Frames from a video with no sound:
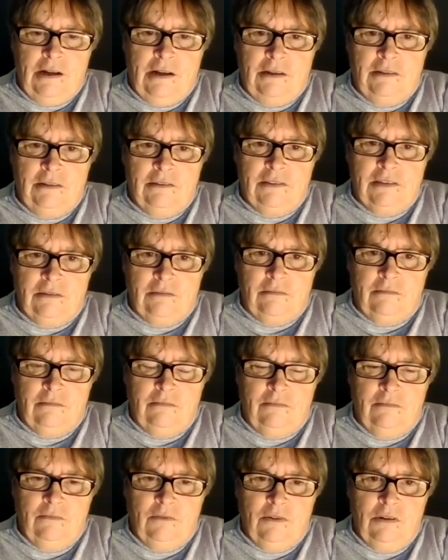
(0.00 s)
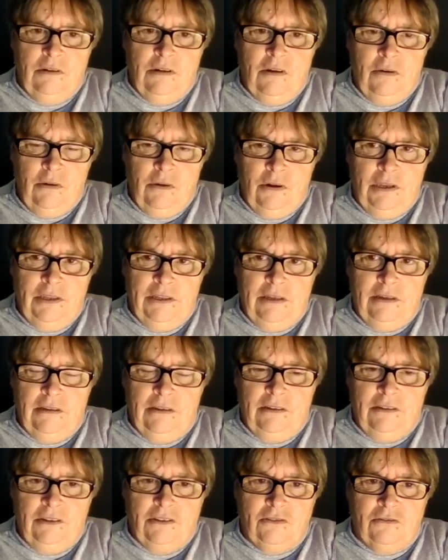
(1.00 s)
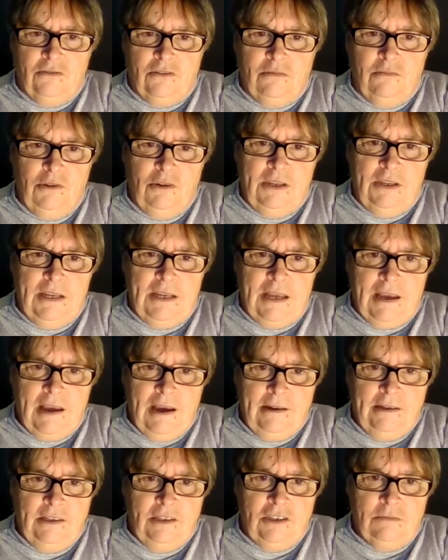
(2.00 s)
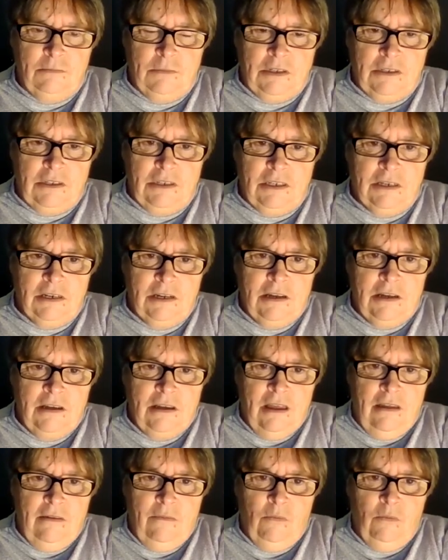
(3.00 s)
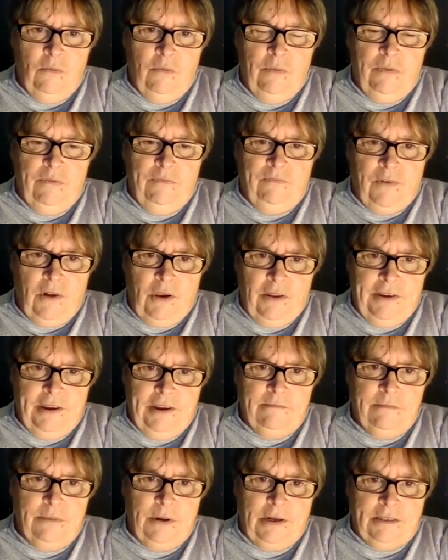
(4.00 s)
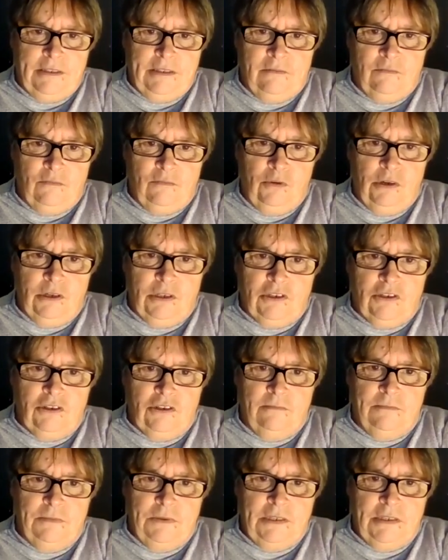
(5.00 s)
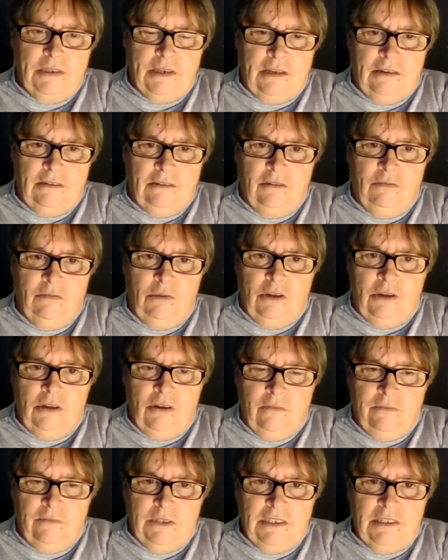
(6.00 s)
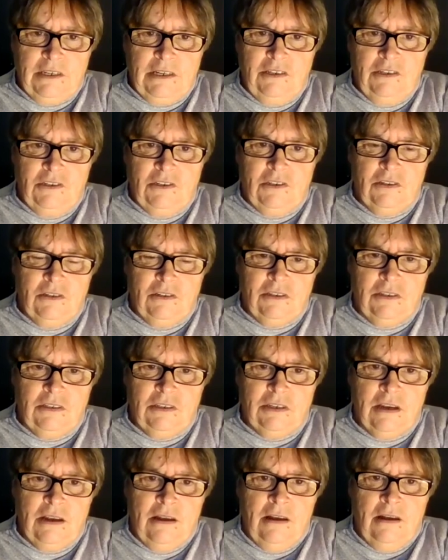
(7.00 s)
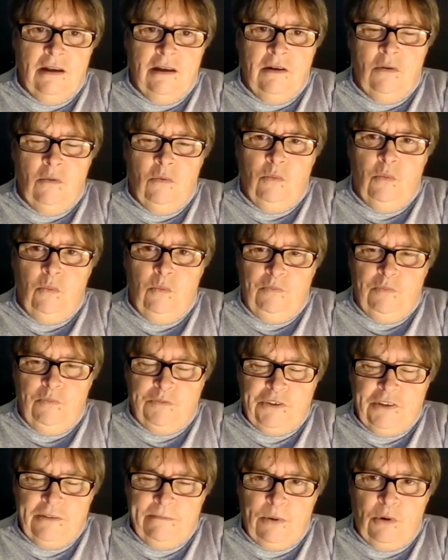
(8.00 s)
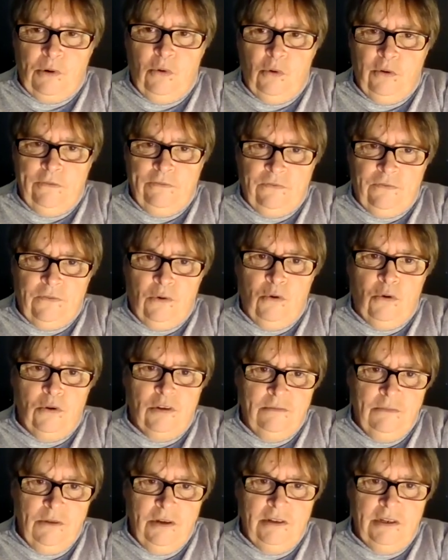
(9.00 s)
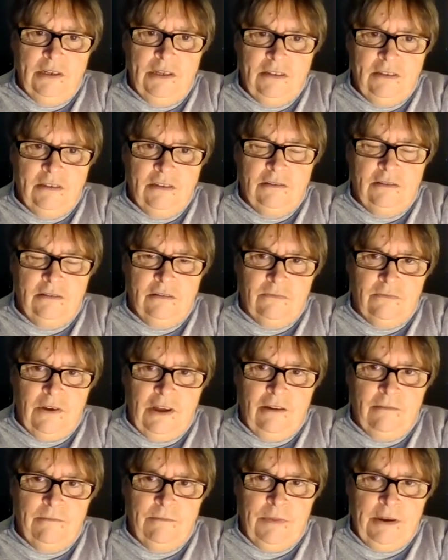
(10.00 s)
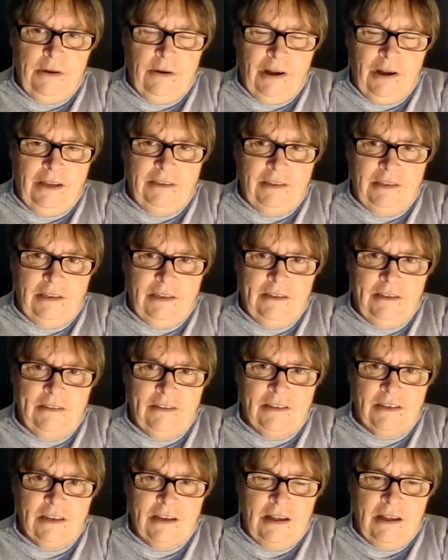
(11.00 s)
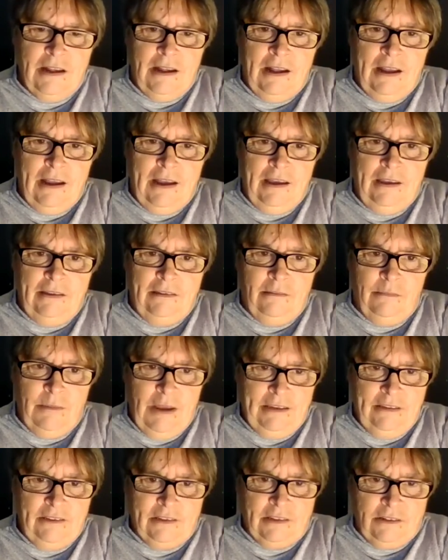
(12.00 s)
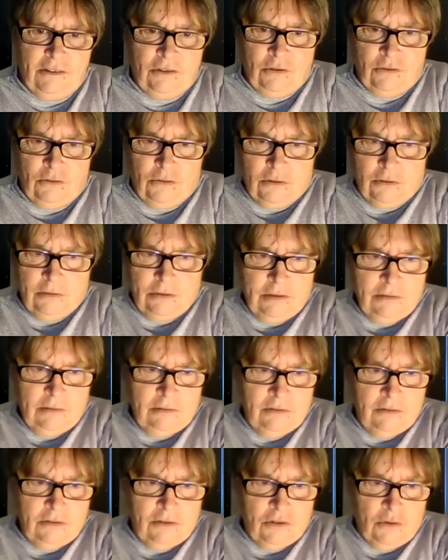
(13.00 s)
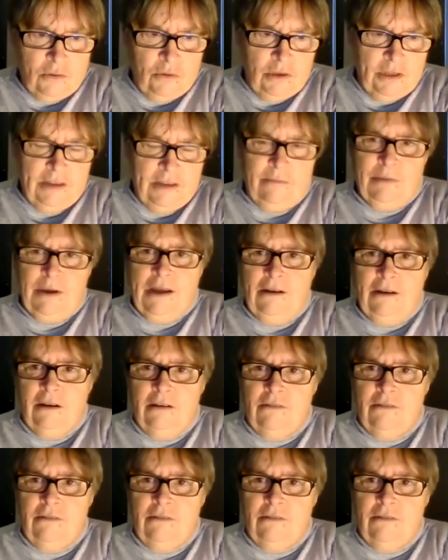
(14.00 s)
some early initial community engagement, followed up by some workshops and community conversations, support for communities to develop their ideas. And Amanda's going to talk shortly about a